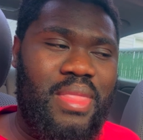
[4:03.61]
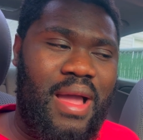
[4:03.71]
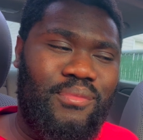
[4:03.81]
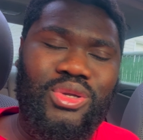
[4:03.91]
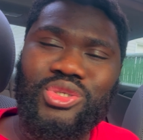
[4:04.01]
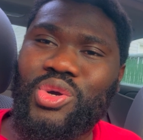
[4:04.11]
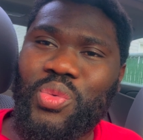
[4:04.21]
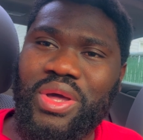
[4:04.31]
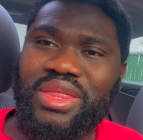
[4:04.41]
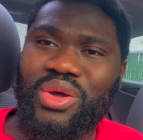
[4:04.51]
I'm not sure
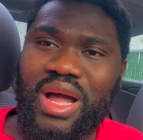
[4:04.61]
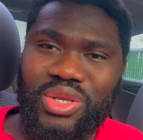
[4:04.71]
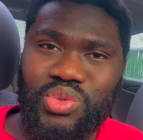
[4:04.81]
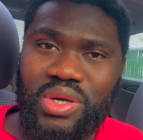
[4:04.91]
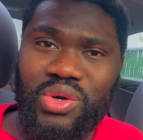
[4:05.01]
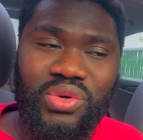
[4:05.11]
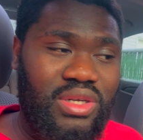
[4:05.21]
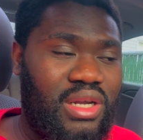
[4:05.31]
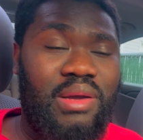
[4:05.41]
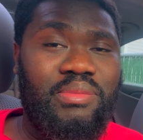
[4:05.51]
where the actual
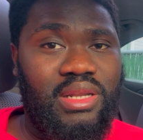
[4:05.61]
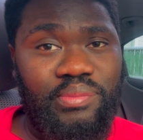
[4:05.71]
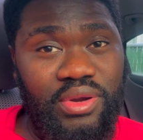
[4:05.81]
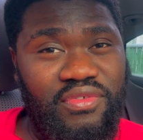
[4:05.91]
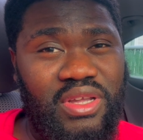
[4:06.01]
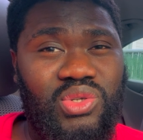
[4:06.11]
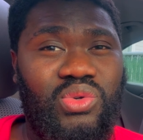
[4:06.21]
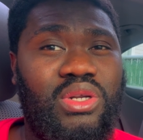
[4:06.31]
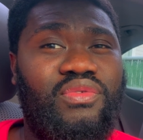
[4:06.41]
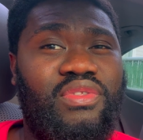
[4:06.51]
owner, I mean the previous
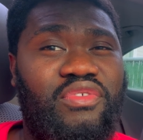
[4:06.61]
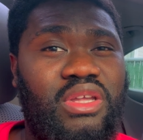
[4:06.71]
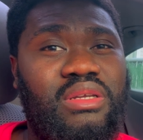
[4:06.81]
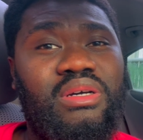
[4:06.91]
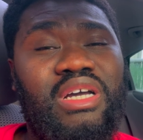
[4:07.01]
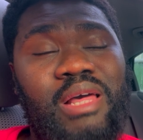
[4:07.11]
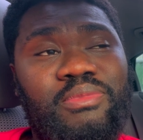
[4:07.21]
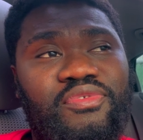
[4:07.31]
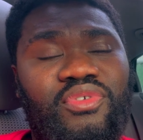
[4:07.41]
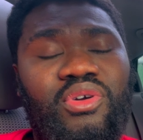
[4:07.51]
owner of the vehicle comes
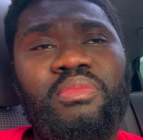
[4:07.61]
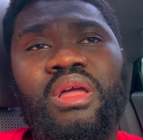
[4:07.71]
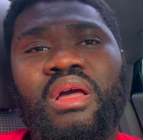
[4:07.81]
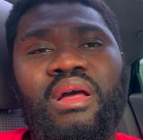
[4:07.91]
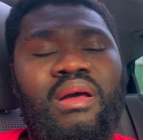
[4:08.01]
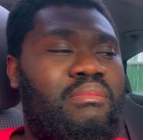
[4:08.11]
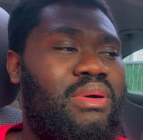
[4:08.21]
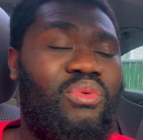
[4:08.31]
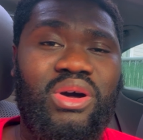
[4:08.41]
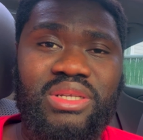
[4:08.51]
from,
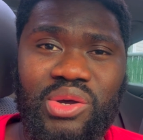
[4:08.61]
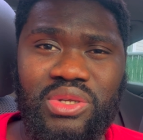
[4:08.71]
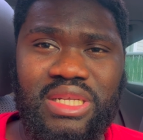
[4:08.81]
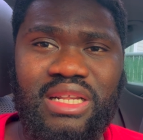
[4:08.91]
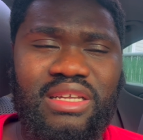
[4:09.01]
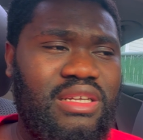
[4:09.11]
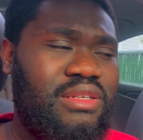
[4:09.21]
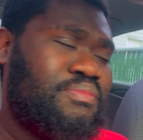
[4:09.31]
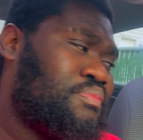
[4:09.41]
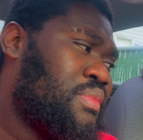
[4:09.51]
but whilst I was
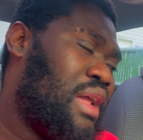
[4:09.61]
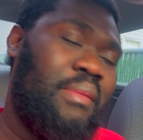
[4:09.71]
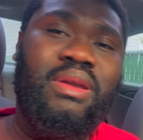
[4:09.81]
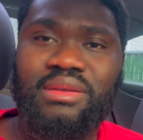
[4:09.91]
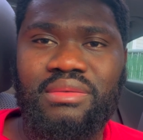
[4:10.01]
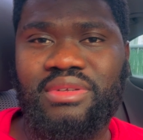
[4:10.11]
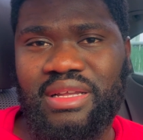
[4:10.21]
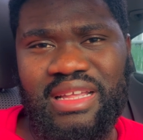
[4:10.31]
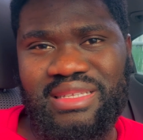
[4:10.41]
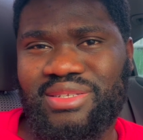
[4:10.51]
cleaning, I mean,
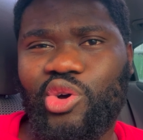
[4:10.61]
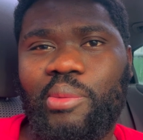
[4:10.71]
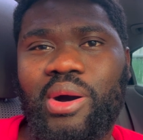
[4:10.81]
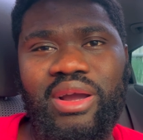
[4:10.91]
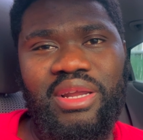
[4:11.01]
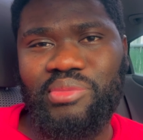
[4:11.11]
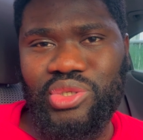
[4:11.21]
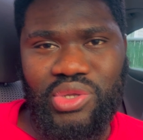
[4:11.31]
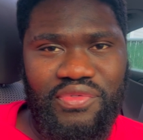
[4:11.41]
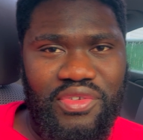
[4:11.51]
it's normal in
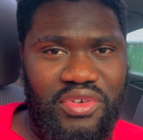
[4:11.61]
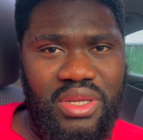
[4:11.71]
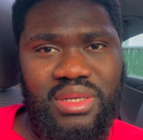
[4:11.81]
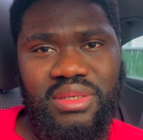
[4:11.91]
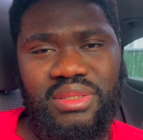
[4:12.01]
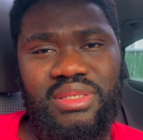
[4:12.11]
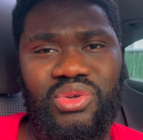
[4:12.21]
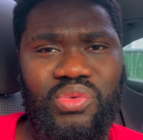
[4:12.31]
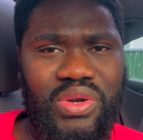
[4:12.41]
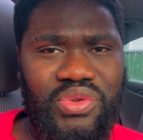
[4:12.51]
most of the vehicles so
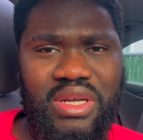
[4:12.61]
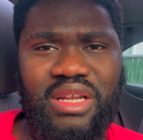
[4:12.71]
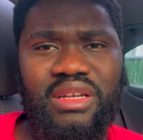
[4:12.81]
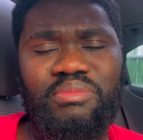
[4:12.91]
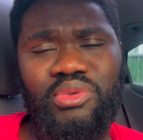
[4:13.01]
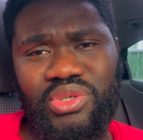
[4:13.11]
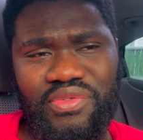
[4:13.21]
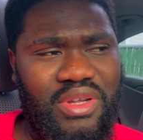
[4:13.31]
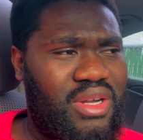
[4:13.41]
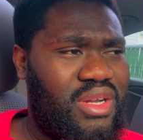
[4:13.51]
when you're cleaning most of
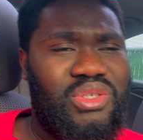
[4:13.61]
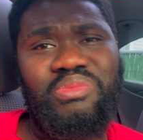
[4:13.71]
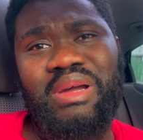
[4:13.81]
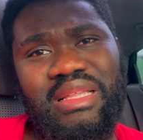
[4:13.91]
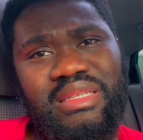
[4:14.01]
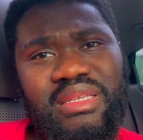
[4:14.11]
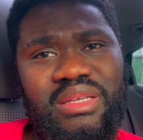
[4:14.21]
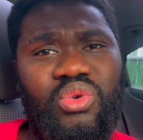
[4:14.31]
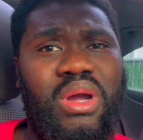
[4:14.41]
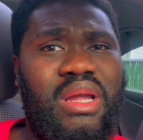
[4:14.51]
the cars you might see
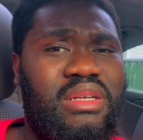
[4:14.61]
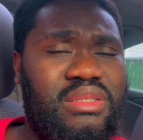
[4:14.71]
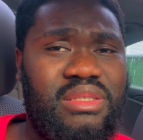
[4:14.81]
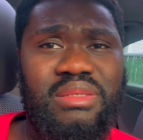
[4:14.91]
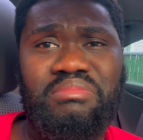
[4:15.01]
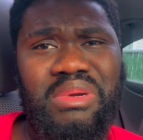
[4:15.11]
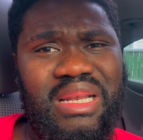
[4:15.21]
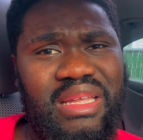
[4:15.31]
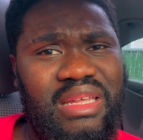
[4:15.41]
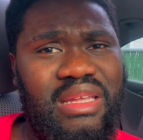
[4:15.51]
coins
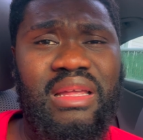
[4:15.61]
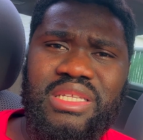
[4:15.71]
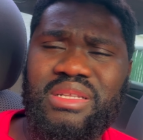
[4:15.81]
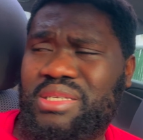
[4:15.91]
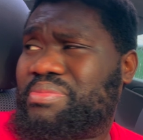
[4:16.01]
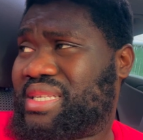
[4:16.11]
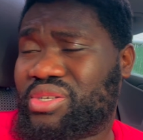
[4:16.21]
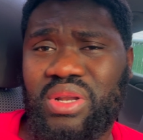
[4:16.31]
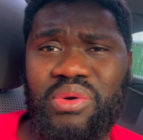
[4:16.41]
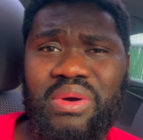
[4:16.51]
money this
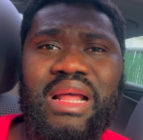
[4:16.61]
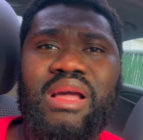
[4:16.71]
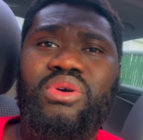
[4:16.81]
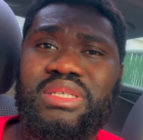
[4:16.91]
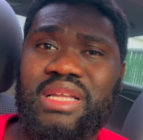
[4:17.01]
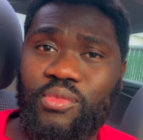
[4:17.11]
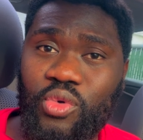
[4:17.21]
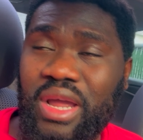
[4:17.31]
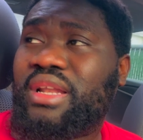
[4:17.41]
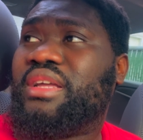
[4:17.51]
particular one i got some
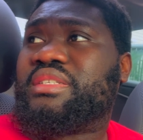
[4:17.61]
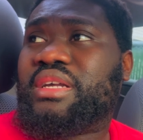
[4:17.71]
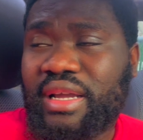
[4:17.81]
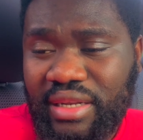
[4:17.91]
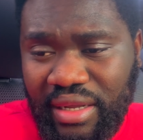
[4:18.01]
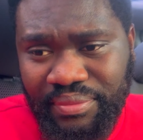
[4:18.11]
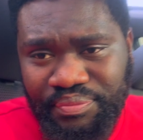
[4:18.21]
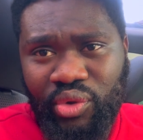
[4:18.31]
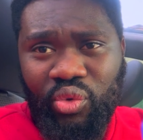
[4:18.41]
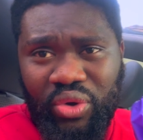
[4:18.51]
coin inside
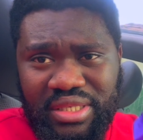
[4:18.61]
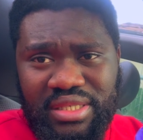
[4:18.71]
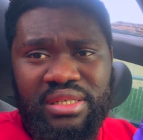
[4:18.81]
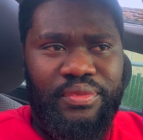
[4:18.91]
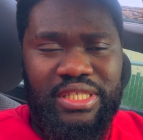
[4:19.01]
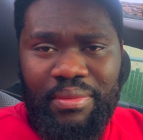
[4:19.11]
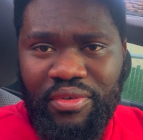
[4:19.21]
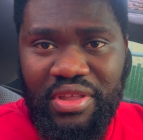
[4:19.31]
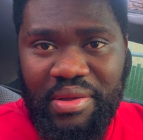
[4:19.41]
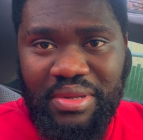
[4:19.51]
which some
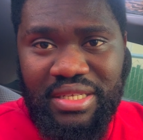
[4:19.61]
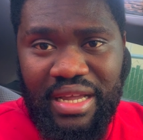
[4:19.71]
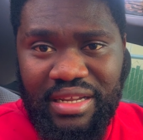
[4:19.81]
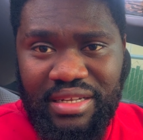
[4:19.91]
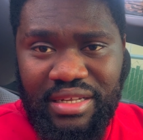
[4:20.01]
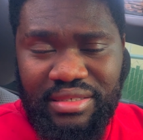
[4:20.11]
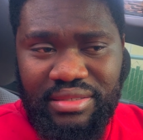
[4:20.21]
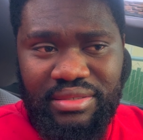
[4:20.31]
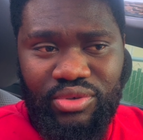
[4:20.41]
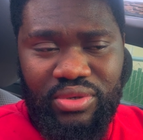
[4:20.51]
of them is canadian
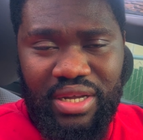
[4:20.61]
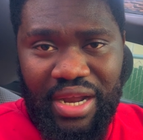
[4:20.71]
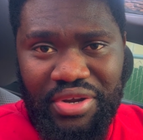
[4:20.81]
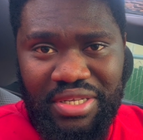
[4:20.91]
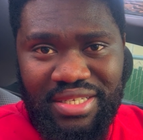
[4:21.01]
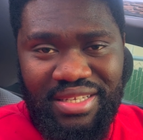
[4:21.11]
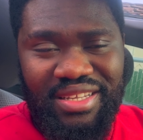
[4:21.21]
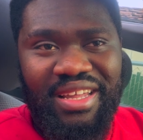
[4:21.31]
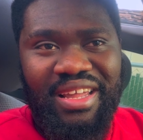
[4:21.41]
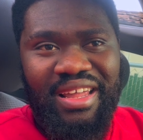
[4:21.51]
currency
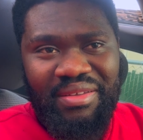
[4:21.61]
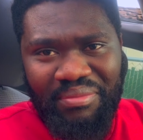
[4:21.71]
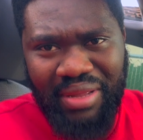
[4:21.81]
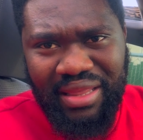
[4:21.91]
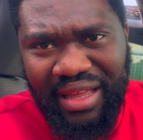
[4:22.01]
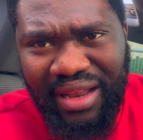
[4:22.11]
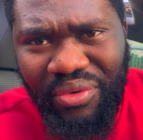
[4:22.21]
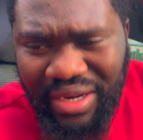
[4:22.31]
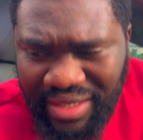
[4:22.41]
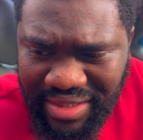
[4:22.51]
but the other
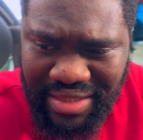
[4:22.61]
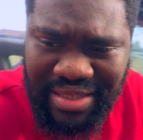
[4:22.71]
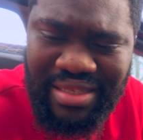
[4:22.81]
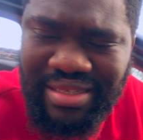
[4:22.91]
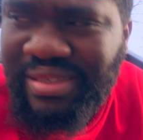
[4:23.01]
one is